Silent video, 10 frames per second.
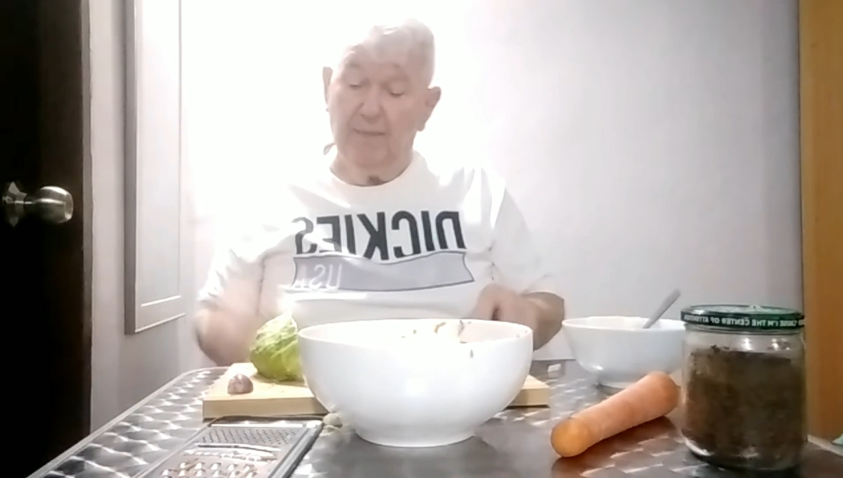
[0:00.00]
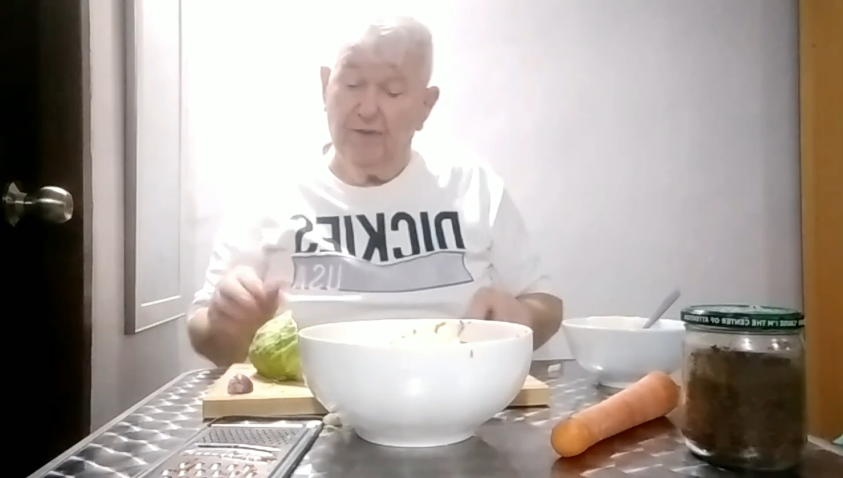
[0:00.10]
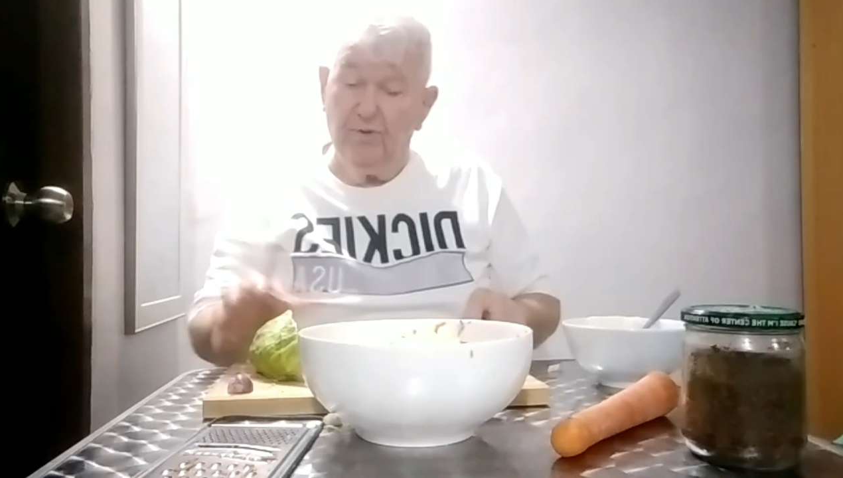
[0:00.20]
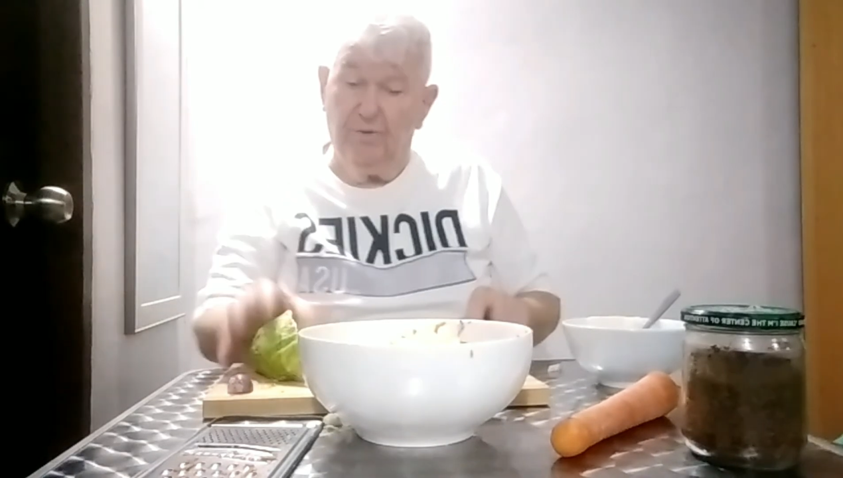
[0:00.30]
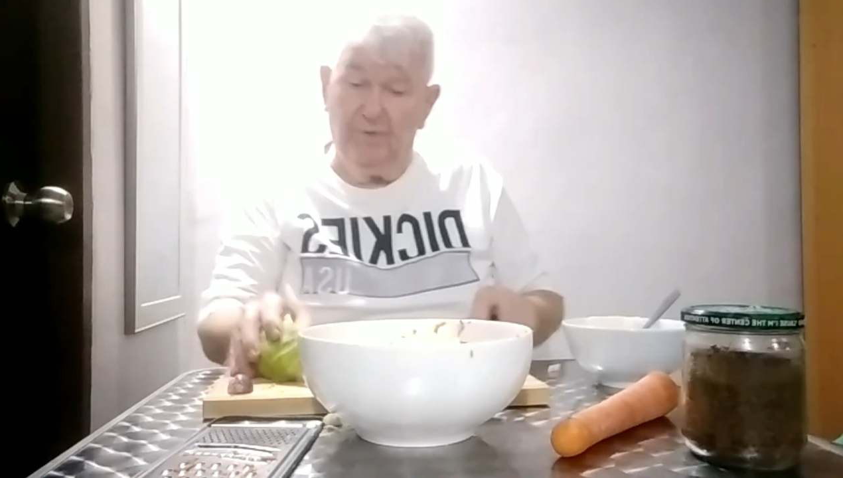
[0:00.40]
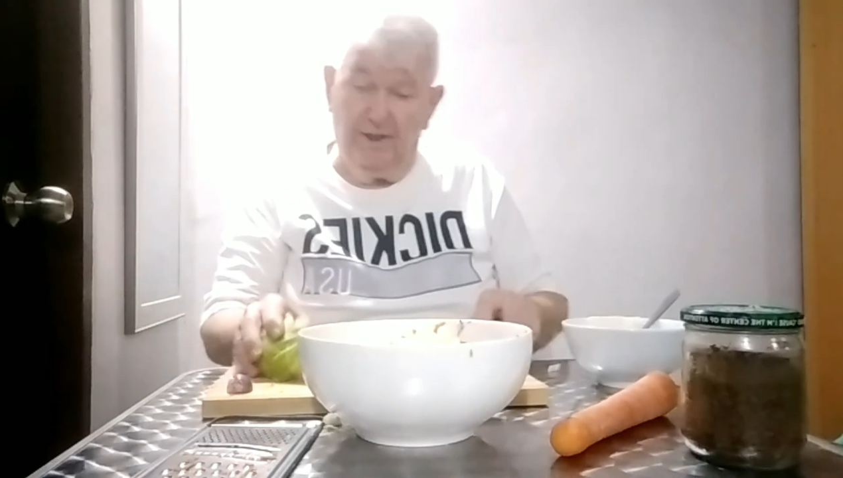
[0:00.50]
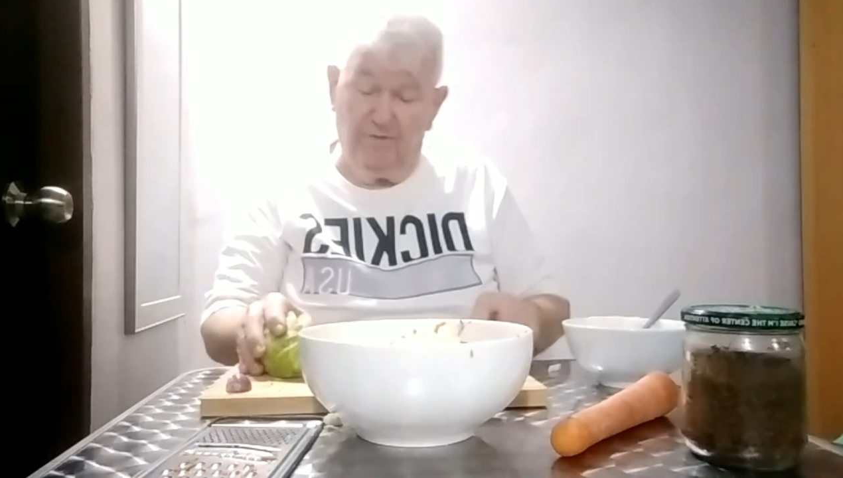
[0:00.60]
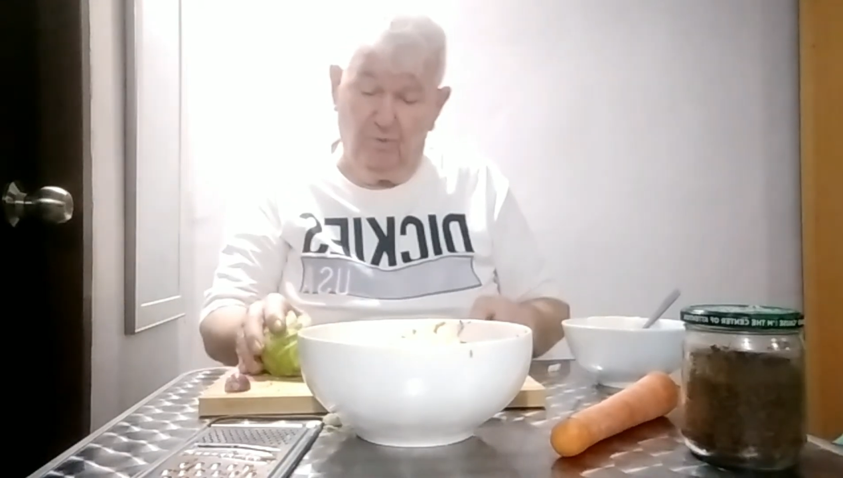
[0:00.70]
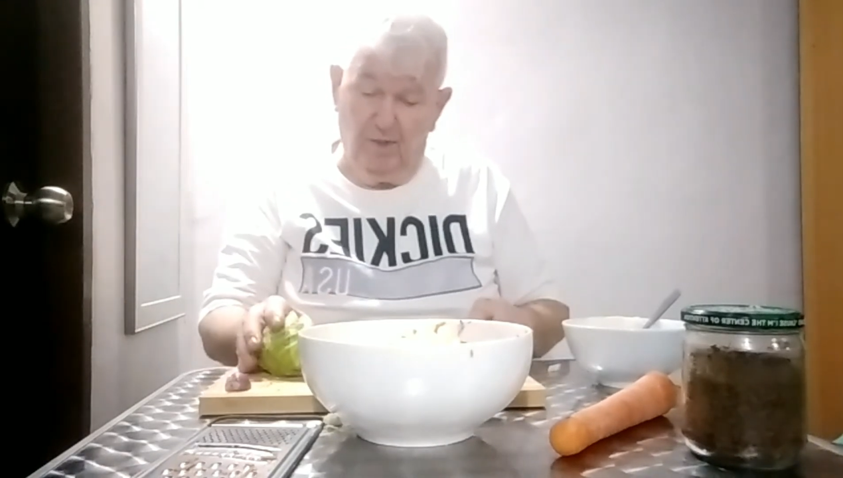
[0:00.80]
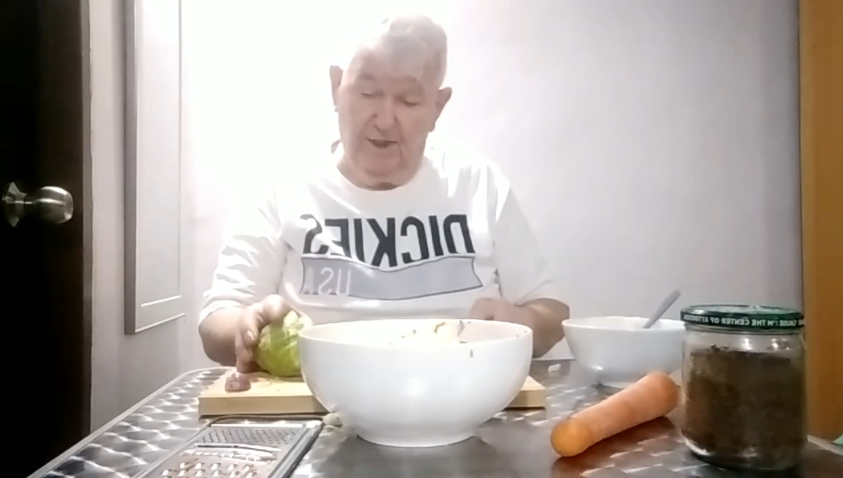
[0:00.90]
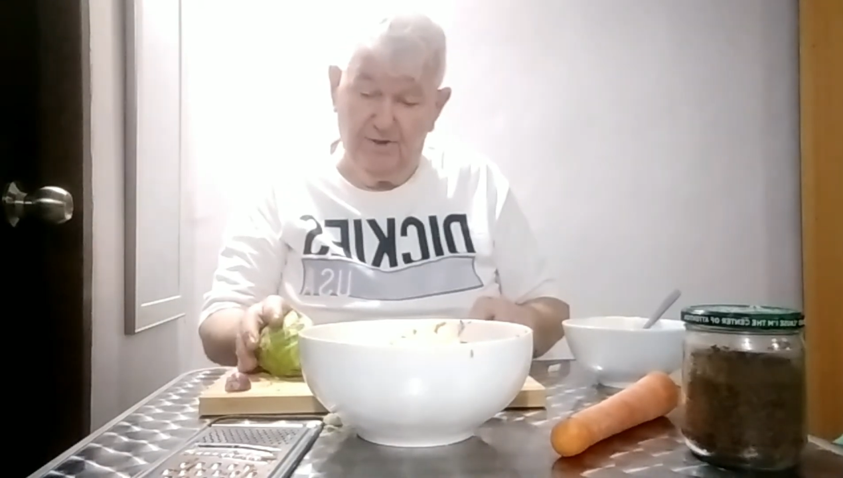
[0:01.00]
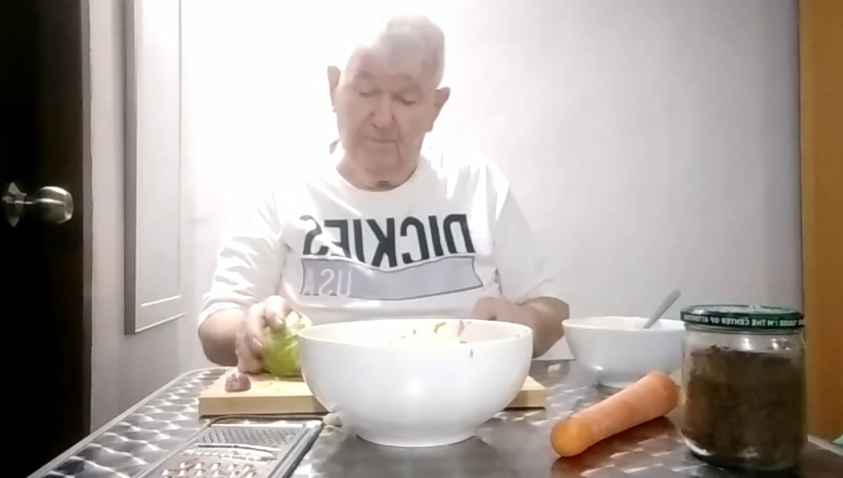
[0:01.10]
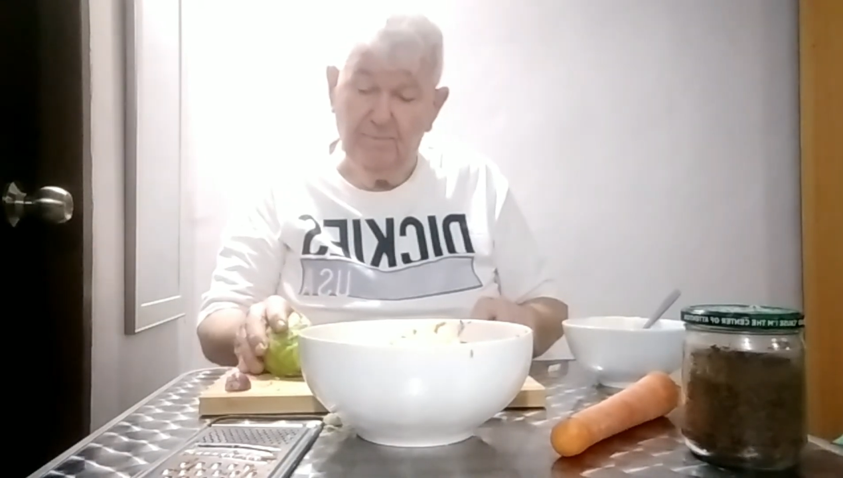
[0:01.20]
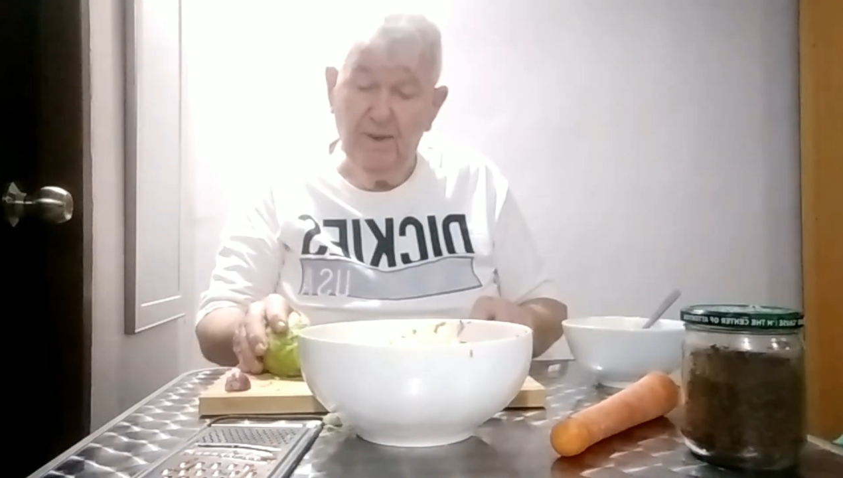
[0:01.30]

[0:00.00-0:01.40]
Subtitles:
about 2 or 3 different ways.